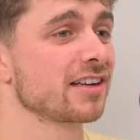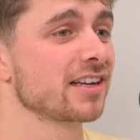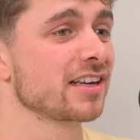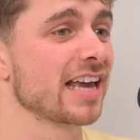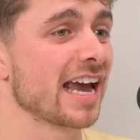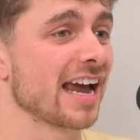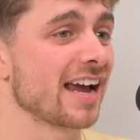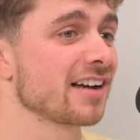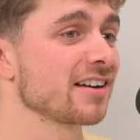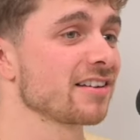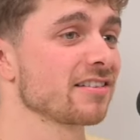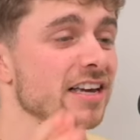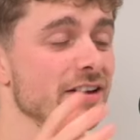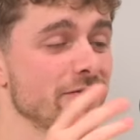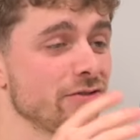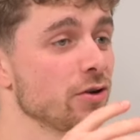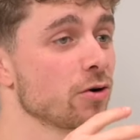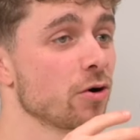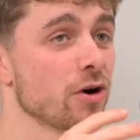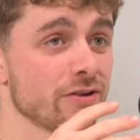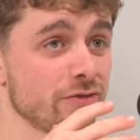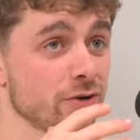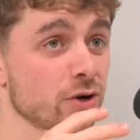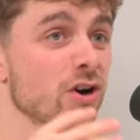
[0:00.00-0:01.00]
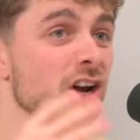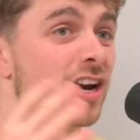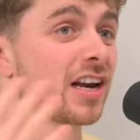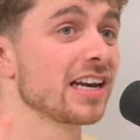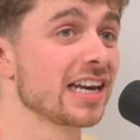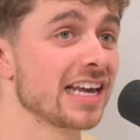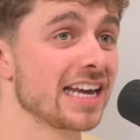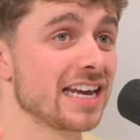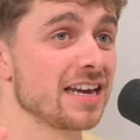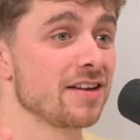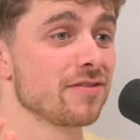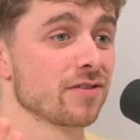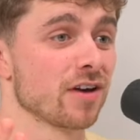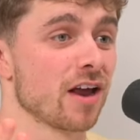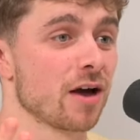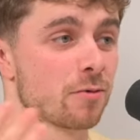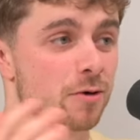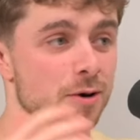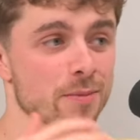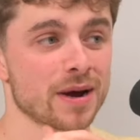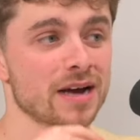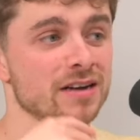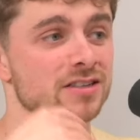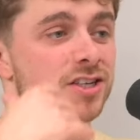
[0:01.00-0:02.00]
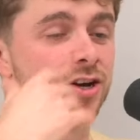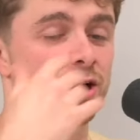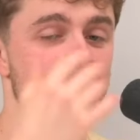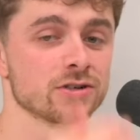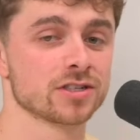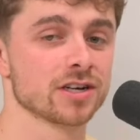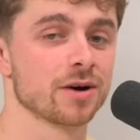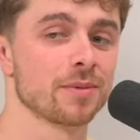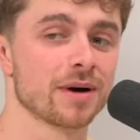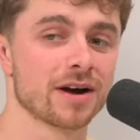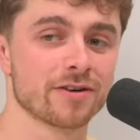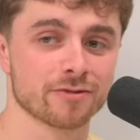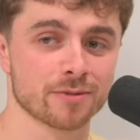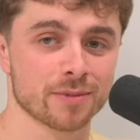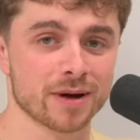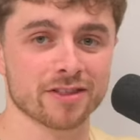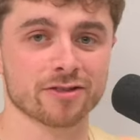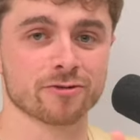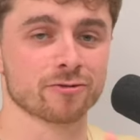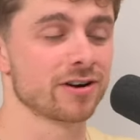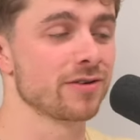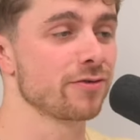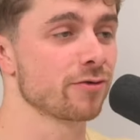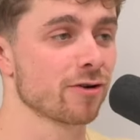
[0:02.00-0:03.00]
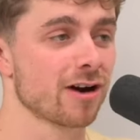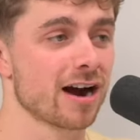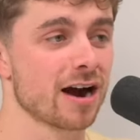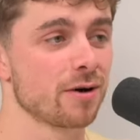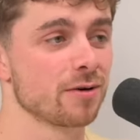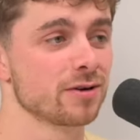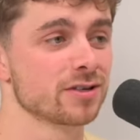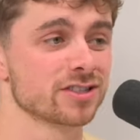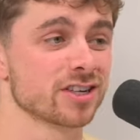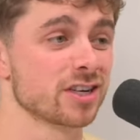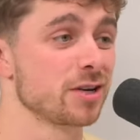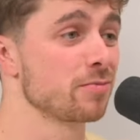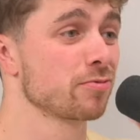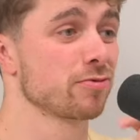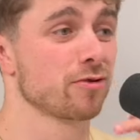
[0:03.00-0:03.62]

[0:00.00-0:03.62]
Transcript: get if you're if you're going to leave like we're about to go somewhere for about three four hours yeah.